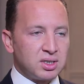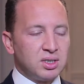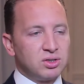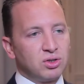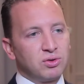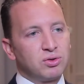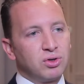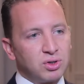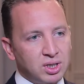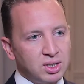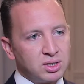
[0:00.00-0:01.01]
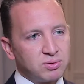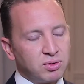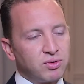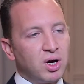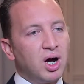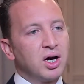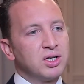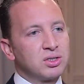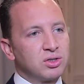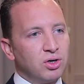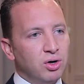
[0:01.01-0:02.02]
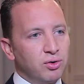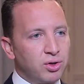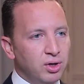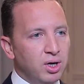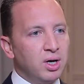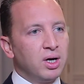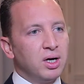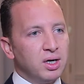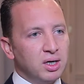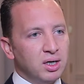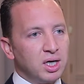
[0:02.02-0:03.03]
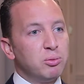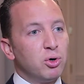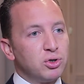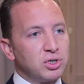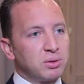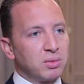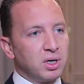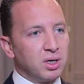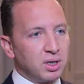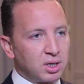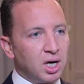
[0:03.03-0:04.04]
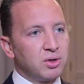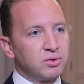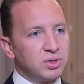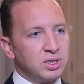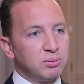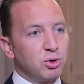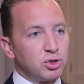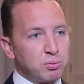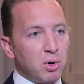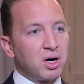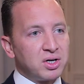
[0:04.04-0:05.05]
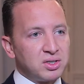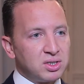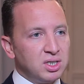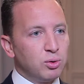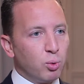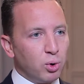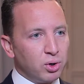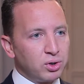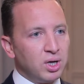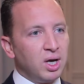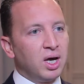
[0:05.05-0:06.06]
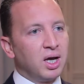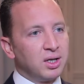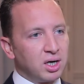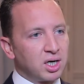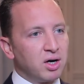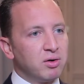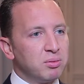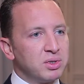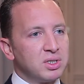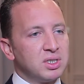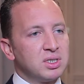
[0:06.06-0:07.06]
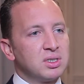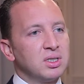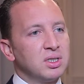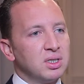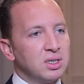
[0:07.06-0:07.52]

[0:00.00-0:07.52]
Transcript: As you know, Turkey is one of the highest growth uh, emerging uh, countries, emerging markets in the world, and our government is uh,